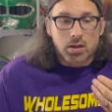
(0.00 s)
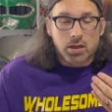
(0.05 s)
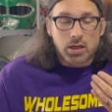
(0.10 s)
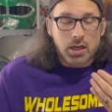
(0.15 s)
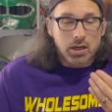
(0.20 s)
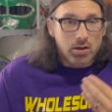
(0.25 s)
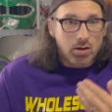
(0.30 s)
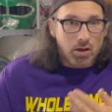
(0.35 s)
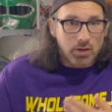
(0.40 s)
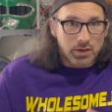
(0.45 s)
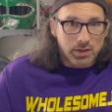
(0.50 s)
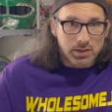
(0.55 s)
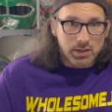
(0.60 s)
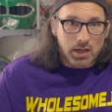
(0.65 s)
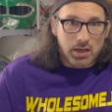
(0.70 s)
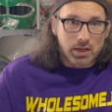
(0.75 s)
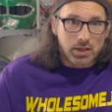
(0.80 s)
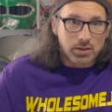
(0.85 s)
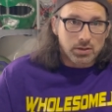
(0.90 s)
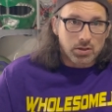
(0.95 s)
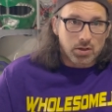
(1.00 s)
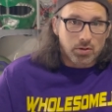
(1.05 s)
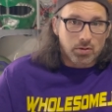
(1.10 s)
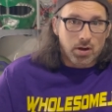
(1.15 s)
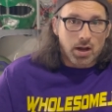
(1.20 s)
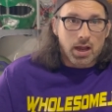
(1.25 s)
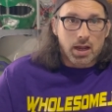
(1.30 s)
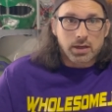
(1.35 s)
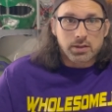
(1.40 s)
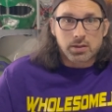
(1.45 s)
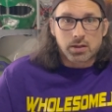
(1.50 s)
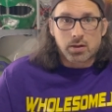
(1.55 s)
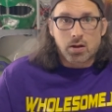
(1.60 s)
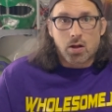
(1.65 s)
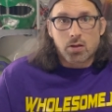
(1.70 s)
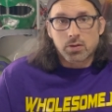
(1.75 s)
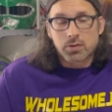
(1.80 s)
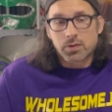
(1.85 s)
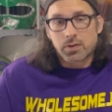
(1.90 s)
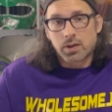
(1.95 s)
getting all the settings correct and
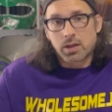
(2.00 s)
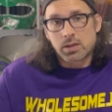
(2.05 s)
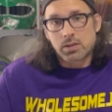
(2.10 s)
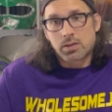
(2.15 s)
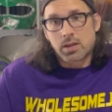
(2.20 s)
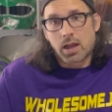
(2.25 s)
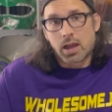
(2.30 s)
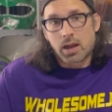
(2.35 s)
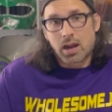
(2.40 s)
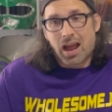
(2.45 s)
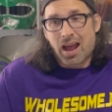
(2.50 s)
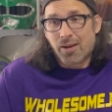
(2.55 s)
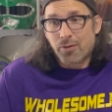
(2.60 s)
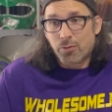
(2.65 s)
all the things that I